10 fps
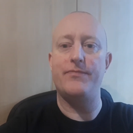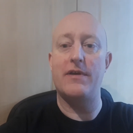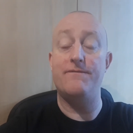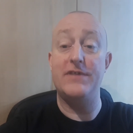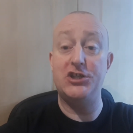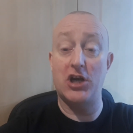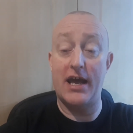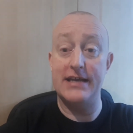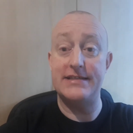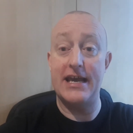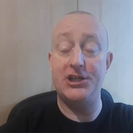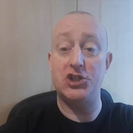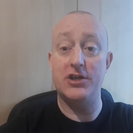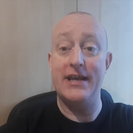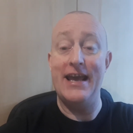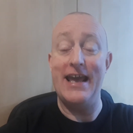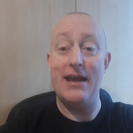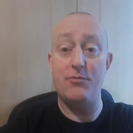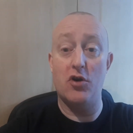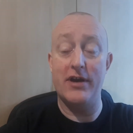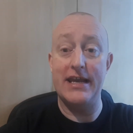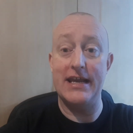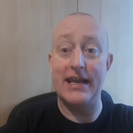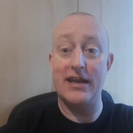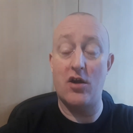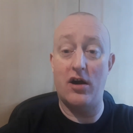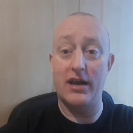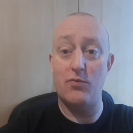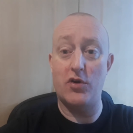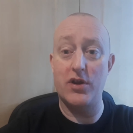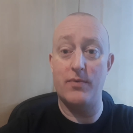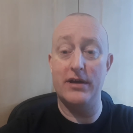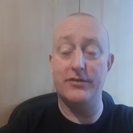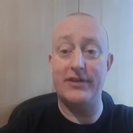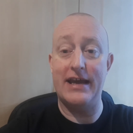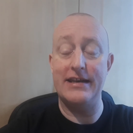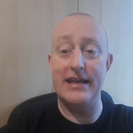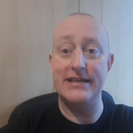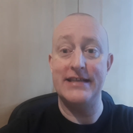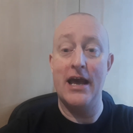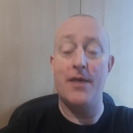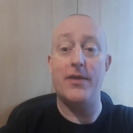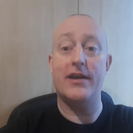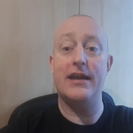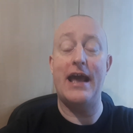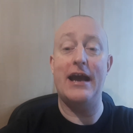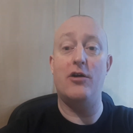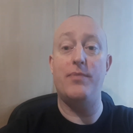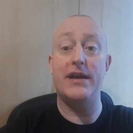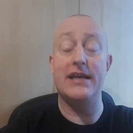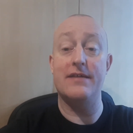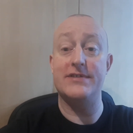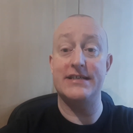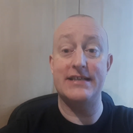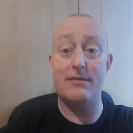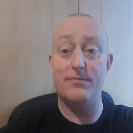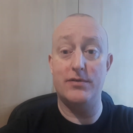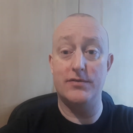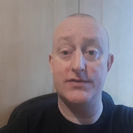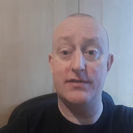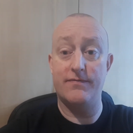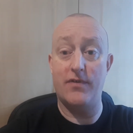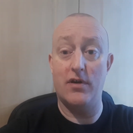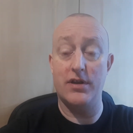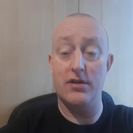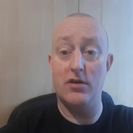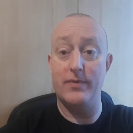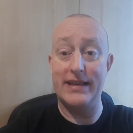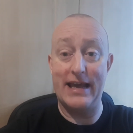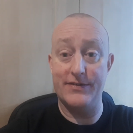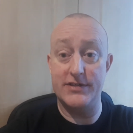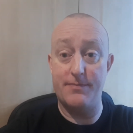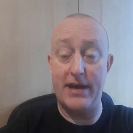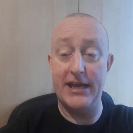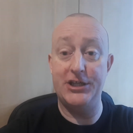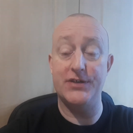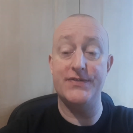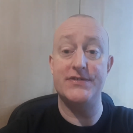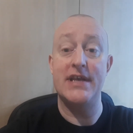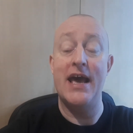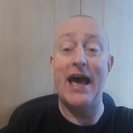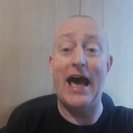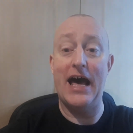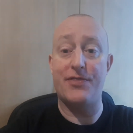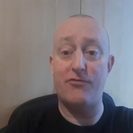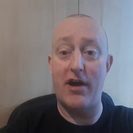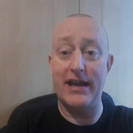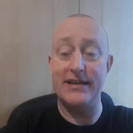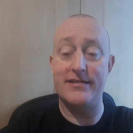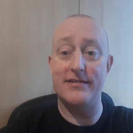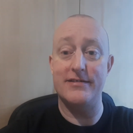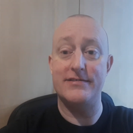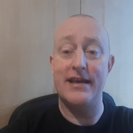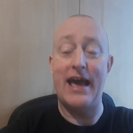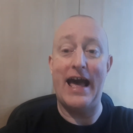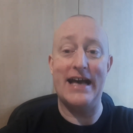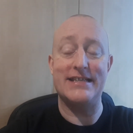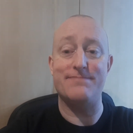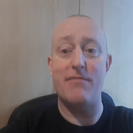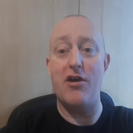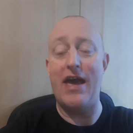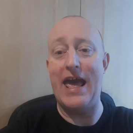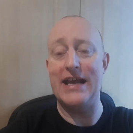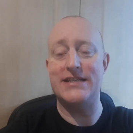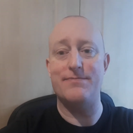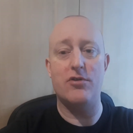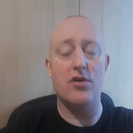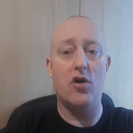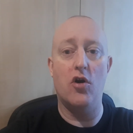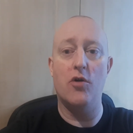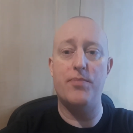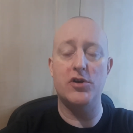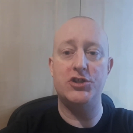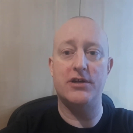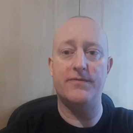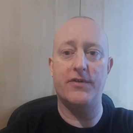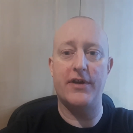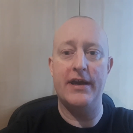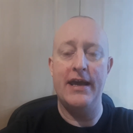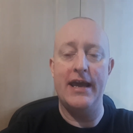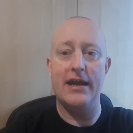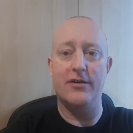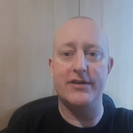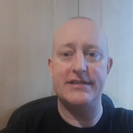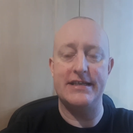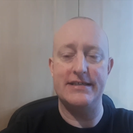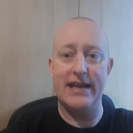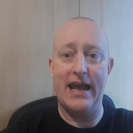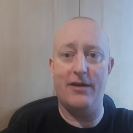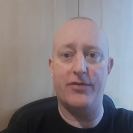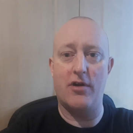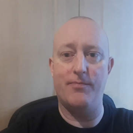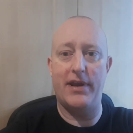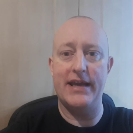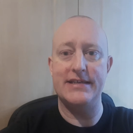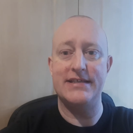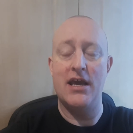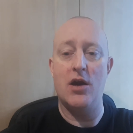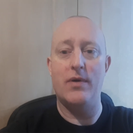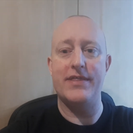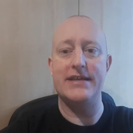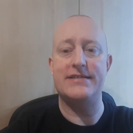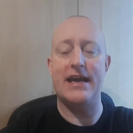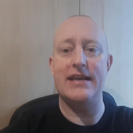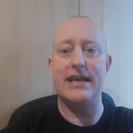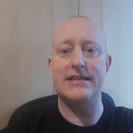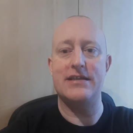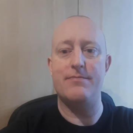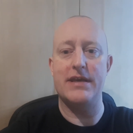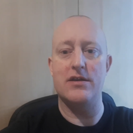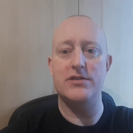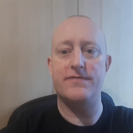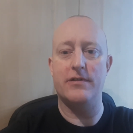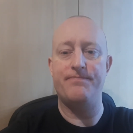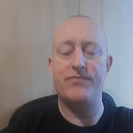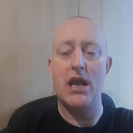visualization, hypno-healing, call it what you will, techniques that can help. And he gives examples for, with cancer patients, arthritis, asthma, eczema, and a whole bunch of other illnesses and health complaints where these techniques can be useful.